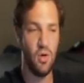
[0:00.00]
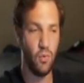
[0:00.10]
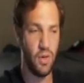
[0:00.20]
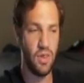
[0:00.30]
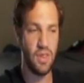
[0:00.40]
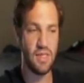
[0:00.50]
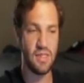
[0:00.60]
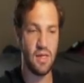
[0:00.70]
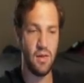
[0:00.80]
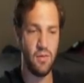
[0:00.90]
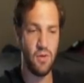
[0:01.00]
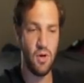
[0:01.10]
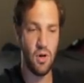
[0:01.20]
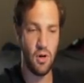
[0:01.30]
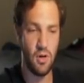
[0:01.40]
with this kind of
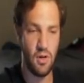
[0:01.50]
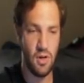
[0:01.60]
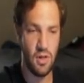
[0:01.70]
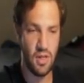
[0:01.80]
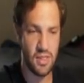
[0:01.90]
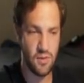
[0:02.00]
car. This